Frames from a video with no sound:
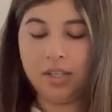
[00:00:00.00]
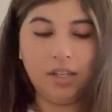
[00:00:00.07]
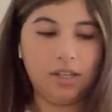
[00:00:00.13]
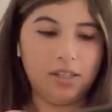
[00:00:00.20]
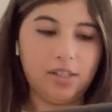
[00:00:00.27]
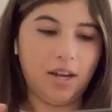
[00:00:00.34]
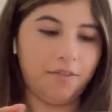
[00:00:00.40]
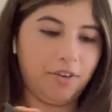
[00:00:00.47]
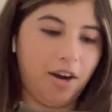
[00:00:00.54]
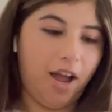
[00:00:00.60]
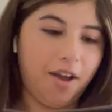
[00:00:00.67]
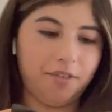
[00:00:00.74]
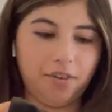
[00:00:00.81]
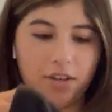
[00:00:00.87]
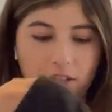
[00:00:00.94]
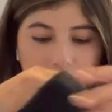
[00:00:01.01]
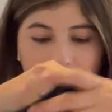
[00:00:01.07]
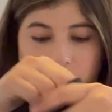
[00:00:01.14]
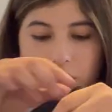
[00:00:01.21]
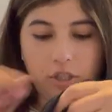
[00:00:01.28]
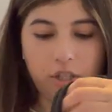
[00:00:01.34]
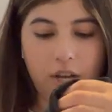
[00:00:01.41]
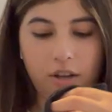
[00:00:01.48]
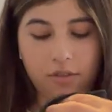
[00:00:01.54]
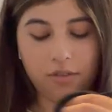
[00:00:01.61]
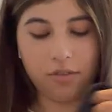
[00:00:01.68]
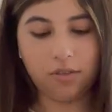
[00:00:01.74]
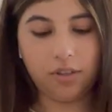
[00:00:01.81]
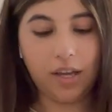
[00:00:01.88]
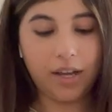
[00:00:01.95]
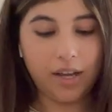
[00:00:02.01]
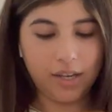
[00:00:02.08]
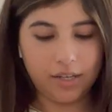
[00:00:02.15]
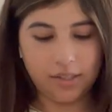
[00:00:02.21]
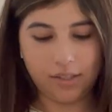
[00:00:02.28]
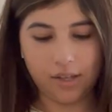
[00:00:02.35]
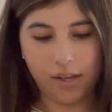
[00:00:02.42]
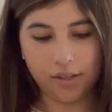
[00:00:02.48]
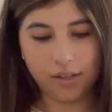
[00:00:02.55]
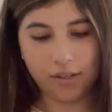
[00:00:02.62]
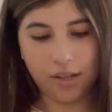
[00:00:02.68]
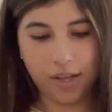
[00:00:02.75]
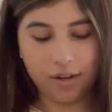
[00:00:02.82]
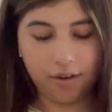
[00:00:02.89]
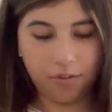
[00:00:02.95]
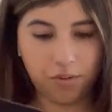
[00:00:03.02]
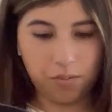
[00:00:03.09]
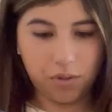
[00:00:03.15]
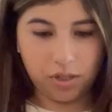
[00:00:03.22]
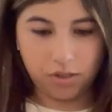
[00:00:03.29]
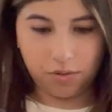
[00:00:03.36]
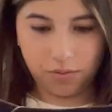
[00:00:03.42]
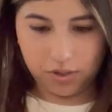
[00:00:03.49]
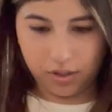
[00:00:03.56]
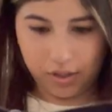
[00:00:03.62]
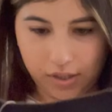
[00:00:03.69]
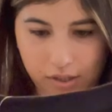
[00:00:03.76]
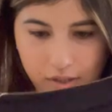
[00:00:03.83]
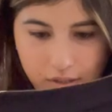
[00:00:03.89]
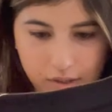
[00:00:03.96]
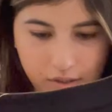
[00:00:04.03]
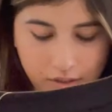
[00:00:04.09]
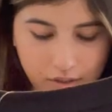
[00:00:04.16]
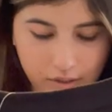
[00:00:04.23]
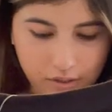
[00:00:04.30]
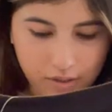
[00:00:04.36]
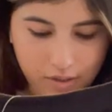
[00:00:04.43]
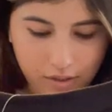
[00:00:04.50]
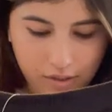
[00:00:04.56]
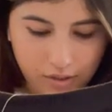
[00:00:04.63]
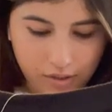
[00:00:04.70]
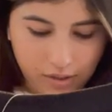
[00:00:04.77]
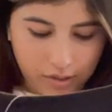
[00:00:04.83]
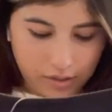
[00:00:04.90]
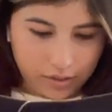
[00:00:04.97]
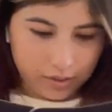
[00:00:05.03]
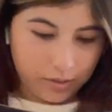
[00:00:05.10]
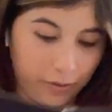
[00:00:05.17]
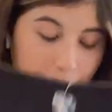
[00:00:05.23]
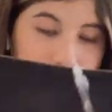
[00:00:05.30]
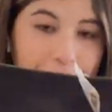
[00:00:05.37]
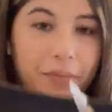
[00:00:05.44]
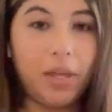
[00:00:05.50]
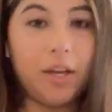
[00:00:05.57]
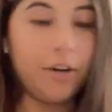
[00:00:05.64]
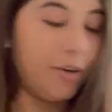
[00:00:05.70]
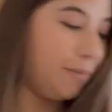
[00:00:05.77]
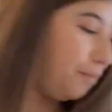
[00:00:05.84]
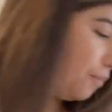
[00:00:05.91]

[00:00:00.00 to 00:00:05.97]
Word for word: is never ever going to stretch out. So that kind of sucks. I don't know what I'm going to do with it. So I don't know.